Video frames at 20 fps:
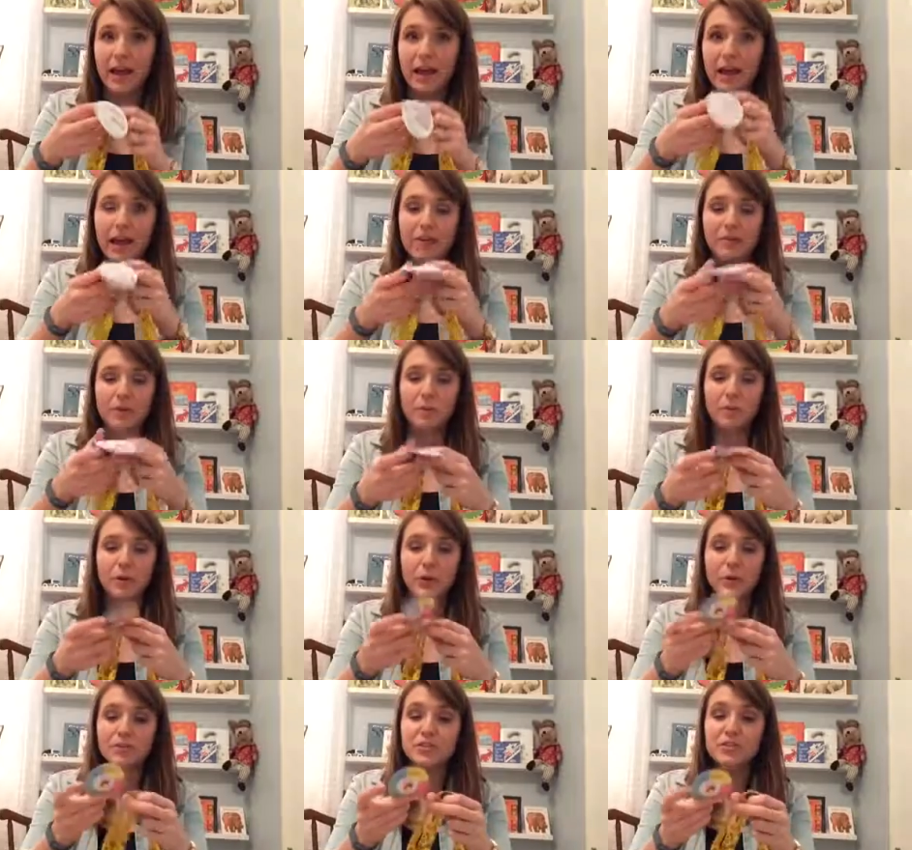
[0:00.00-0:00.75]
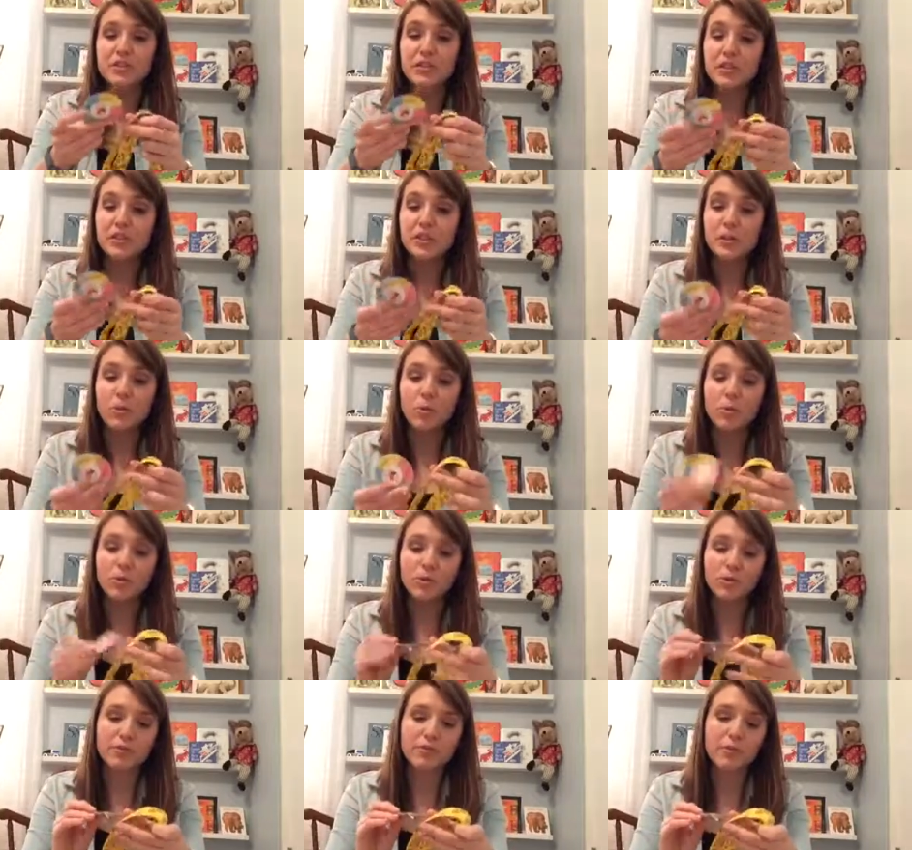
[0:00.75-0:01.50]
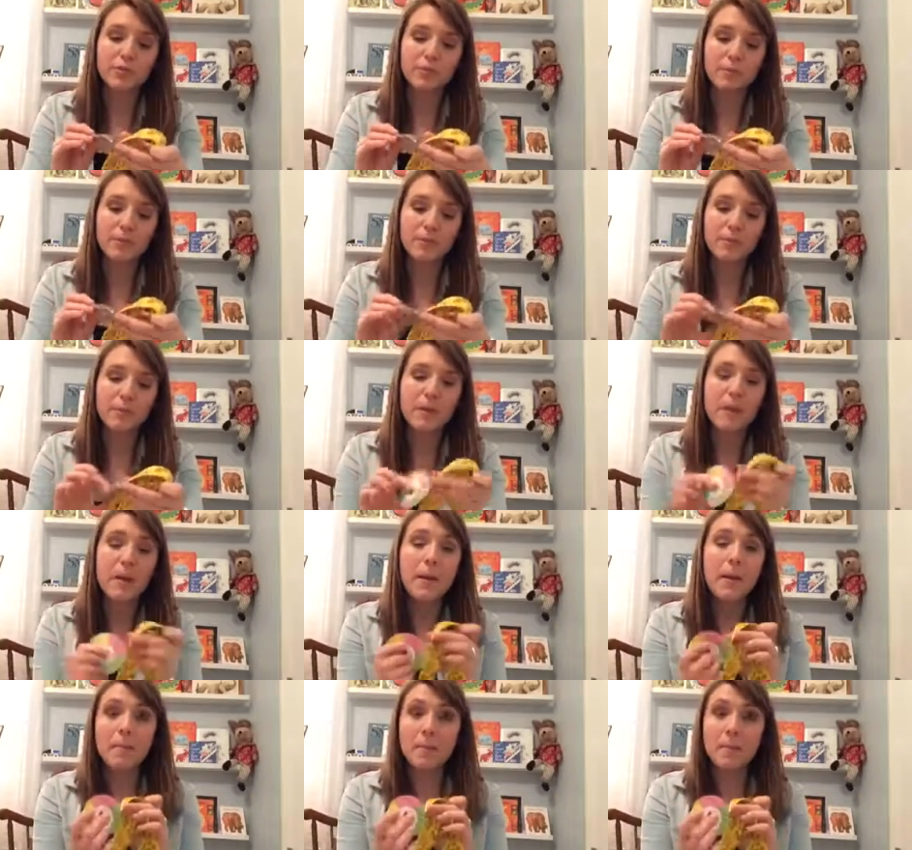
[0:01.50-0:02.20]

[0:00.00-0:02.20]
I haven't personally ordered from them,